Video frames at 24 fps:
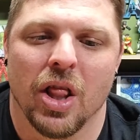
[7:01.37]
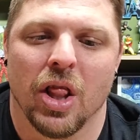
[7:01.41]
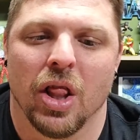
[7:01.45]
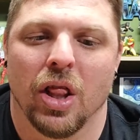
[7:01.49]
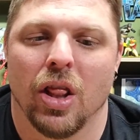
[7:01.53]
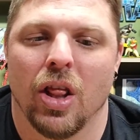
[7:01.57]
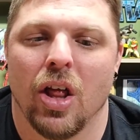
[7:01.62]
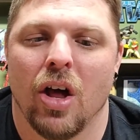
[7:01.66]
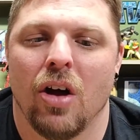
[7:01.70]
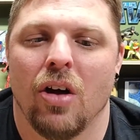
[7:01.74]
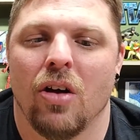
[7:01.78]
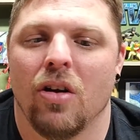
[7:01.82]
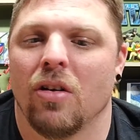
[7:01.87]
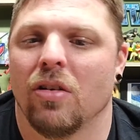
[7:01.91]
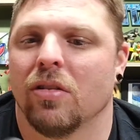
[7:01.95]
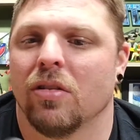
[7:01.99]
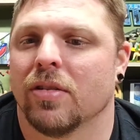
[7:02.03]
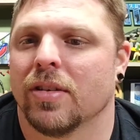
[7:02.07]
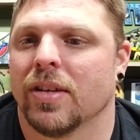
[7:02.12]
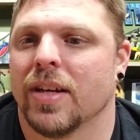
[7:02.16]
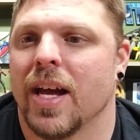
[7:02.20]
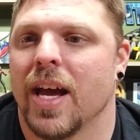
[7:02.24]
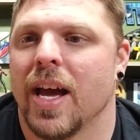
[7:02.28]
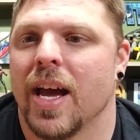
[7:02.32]

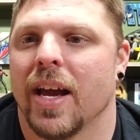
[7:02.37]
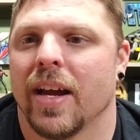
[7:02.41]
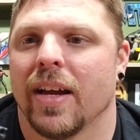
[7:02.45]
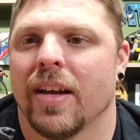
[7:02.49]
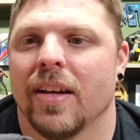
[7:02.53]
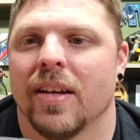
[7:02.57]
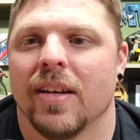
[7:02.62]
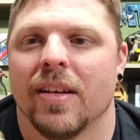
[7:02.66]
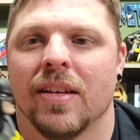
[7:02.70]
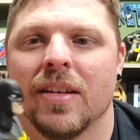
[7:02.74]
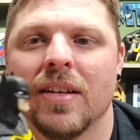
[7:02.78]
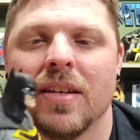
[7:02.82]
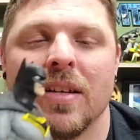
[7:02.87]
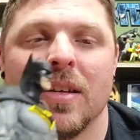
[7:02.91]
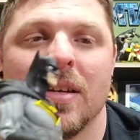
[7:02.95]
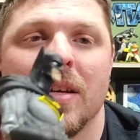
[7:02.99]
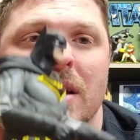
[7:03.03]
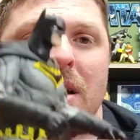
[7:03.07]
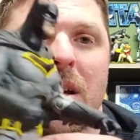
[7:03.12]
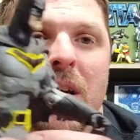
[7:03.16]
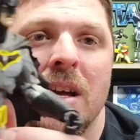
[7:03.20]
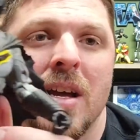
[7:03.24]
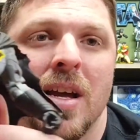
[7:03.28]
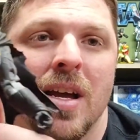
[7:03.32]
long neck.
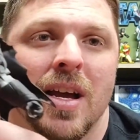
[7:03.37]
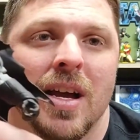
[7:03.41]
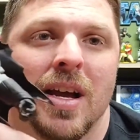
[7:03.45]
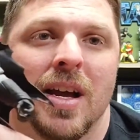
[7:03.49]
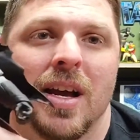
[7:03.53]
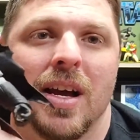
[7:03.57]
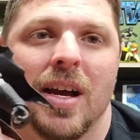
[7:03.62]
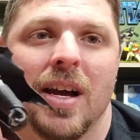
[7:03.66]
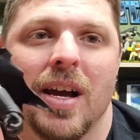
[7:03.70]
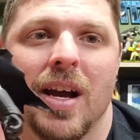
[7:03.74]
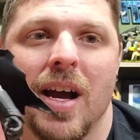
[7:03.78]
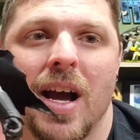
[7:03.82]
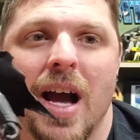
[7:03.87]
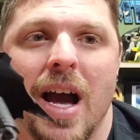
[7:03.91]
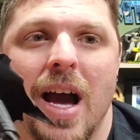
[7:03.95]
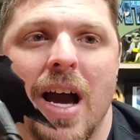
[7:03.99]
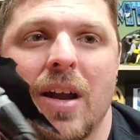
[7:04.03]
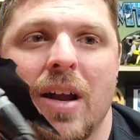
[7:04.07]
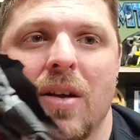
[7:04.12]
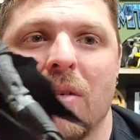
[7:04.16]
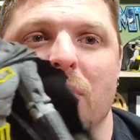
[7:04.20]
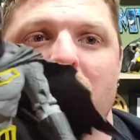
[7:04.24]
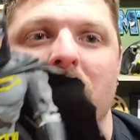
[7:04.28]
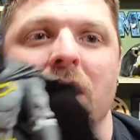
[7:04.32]
I
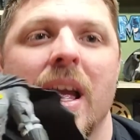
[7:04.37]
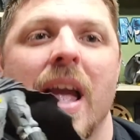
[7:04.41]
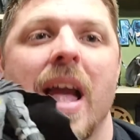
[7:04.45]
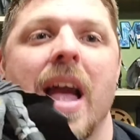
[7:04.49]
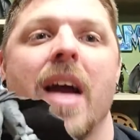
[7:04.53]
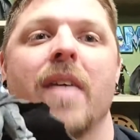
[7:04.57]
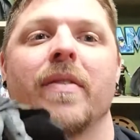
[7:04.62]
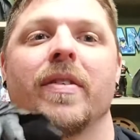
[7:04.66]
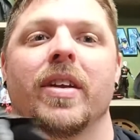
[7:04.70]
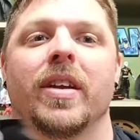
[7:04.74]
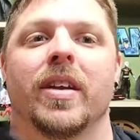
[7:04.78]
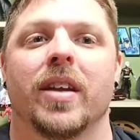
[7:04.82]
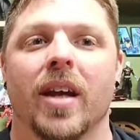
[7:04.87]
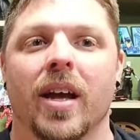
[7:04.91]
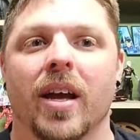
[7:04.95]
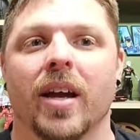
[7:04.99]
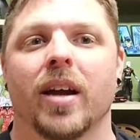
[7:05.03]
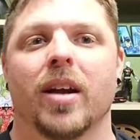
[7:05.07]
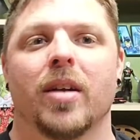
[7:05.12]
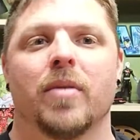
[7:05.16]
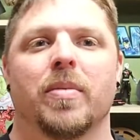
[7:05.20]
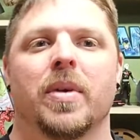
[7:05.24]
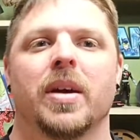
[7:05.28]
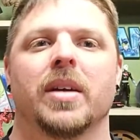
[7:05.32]
don't really have a neck.
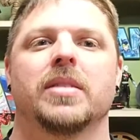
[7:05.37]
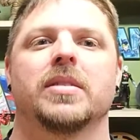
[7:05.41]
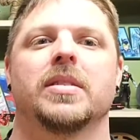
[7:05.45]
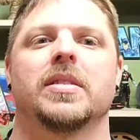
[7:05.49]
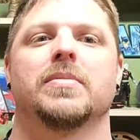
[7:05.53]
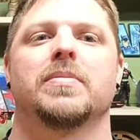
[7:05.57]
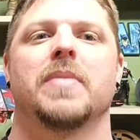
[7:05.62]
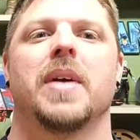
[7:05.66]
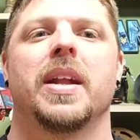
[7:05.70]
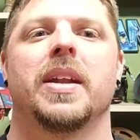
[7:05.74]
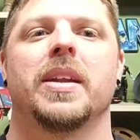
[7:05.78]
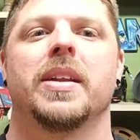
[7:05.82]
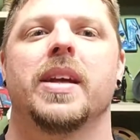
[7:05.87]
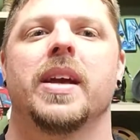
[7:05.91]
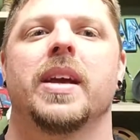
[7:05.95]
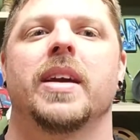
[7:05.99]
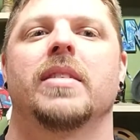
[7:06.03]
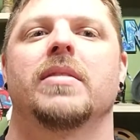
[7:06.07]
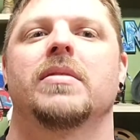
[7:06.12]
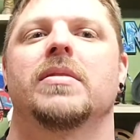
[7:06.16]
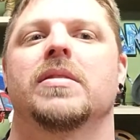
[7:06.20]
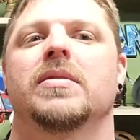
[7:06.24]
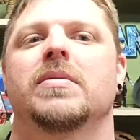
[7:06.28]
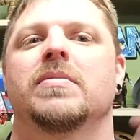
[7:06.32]
Everybody says my
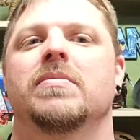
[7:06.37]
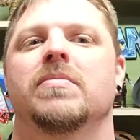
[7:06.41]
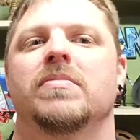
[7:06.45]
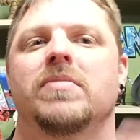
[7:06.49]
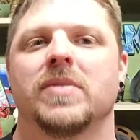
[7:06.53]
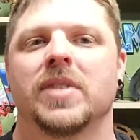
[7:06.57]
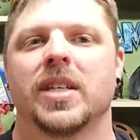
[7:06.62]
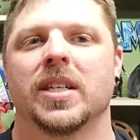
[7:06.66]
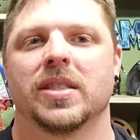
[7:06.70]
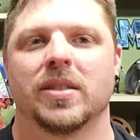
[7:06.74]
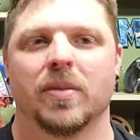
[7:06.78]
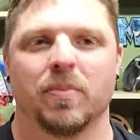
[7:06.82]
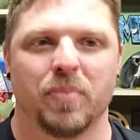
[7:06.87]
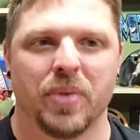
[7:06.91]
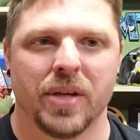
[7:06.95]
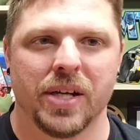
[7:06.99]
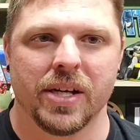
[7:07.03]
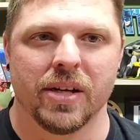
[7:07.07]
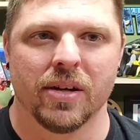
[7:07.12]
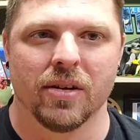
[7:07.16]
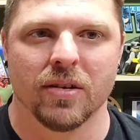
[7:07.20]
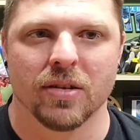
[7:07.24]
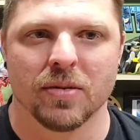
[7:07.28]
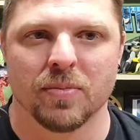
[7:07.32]
neck just
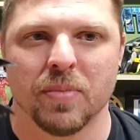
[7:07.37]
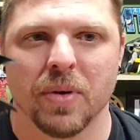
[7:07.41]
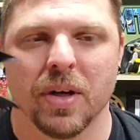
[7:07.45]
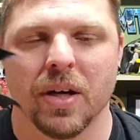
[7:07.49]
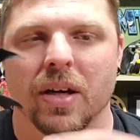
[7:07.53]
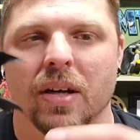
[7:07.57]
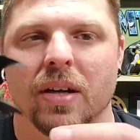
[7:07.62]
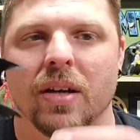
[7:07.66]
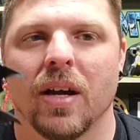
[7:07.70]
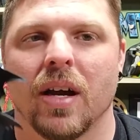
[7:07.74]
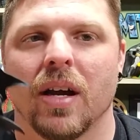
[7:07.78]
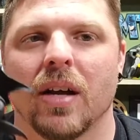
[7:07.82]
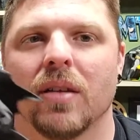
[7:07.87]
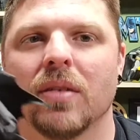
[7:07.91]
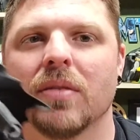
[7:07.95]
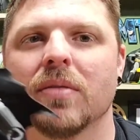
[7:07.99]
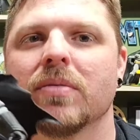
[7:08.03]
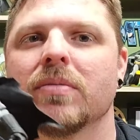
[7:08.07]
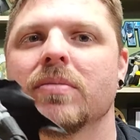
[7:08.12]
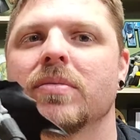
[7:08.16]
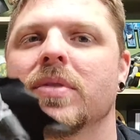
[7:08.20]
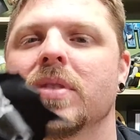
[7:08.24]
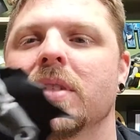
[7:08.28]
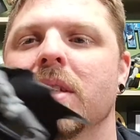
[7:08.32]
disappears, but I don't
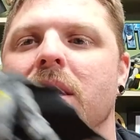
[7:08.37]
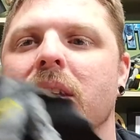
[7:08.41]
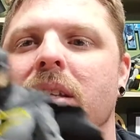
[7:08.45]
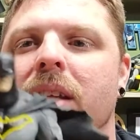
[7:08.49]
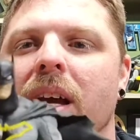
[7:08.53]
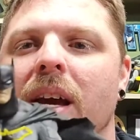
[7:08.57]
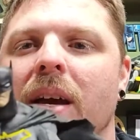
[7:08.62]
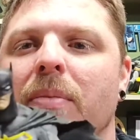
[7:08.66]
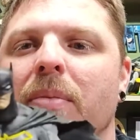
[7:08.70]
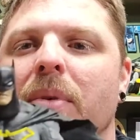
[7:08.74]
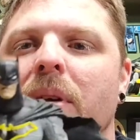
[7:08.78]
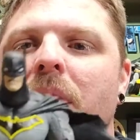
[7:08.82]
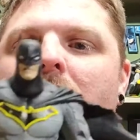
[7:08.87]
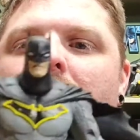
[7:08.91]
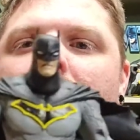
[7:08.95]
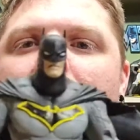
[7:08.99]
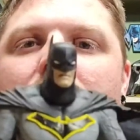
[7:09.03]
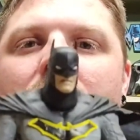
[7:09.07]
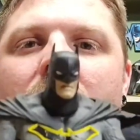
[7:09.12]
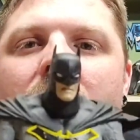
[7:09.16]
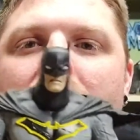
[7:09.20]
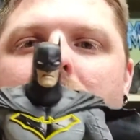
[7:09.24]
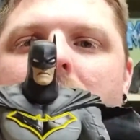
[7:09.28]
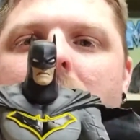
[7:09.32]
see that. But
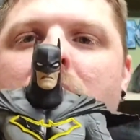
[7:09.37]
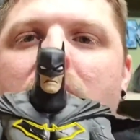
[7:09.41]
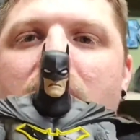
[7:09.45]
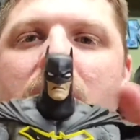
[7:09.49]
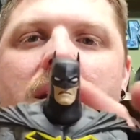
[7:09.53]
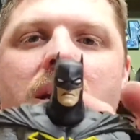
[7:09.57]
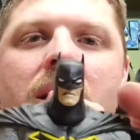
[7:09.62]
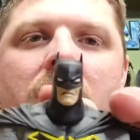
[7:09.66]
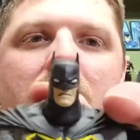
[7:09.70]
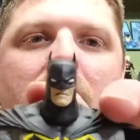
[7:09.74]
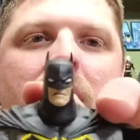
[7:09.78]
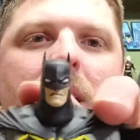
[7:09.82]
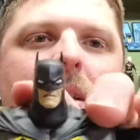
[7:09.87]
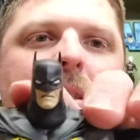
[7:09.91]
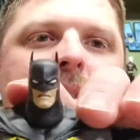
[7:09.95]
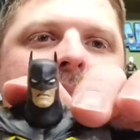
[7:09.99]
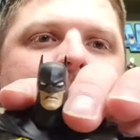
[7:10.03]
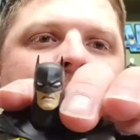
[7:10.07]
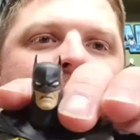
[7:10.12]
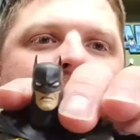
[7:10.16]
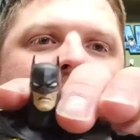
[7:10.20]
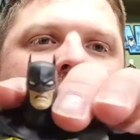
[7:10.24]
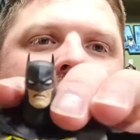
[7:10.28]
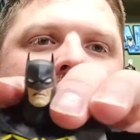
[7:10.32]
anyways, his
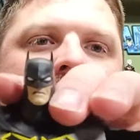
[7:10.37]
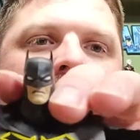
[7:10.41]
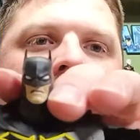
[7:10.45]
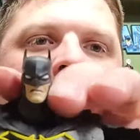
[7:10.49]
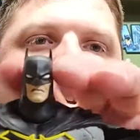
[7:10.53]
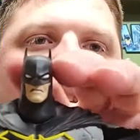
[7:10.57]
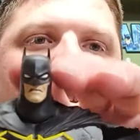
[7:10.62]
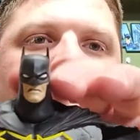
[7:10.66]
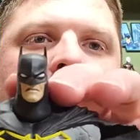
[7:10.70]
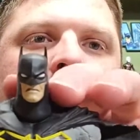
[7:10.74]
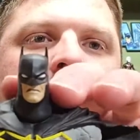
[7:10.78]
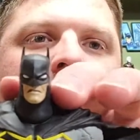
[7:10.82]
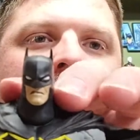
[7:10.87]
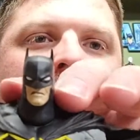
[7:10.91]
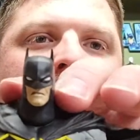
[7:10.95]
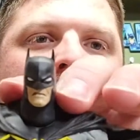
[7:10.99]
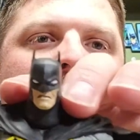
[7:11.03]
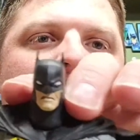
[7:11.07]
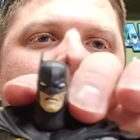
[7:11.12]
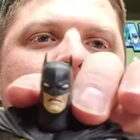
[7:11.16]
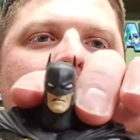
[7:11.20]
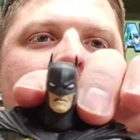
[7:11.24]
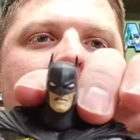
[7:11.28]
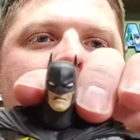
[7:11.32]
neck is kind of the same
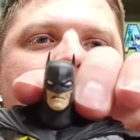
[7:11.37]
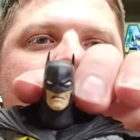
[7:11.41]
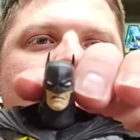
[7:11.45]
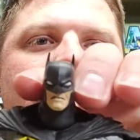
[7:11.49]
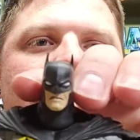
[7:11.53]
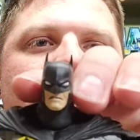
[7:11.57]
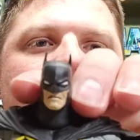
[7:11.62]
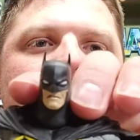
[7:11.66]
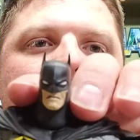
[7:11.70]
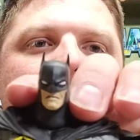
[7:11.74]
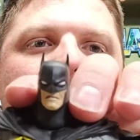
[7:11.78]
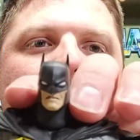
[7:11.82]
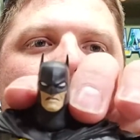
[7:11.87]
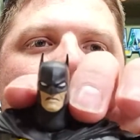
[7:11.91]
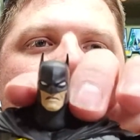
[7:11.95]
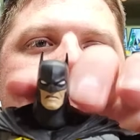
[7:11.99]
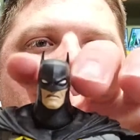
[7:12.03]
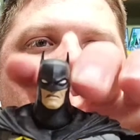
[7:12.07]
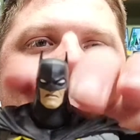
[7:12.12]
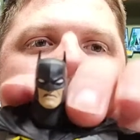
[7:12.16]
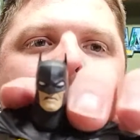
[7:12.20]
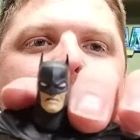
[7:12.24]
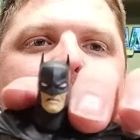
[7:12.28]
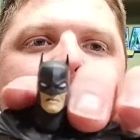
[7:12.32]
way. His neck is
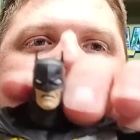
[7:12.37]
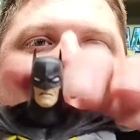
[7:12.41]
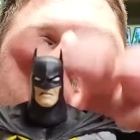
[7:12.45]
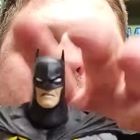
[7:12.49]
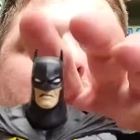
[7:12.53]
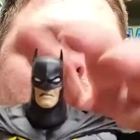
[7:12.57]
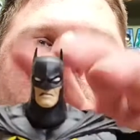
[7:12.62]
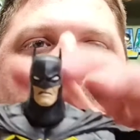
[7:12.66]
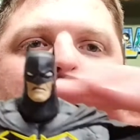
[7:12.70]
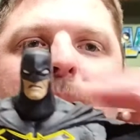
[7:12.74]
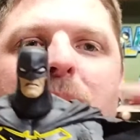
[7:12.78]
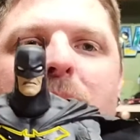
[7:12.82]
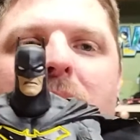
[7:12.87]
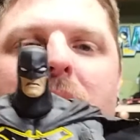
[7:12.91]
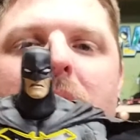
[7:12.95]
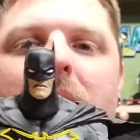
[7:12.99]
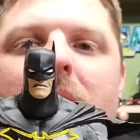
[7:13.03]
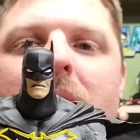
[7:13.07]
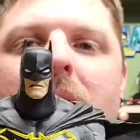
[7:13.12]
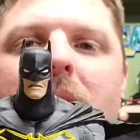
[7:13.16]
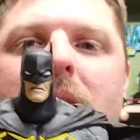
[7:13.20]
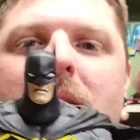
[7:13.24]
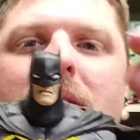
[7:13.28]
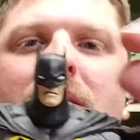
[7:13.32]
wide, fat, but it
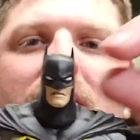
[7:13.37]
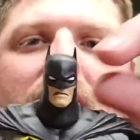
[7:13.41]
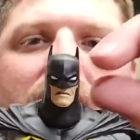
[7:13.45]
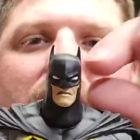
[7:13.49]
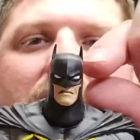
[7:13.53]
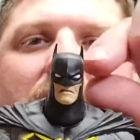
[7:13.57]
is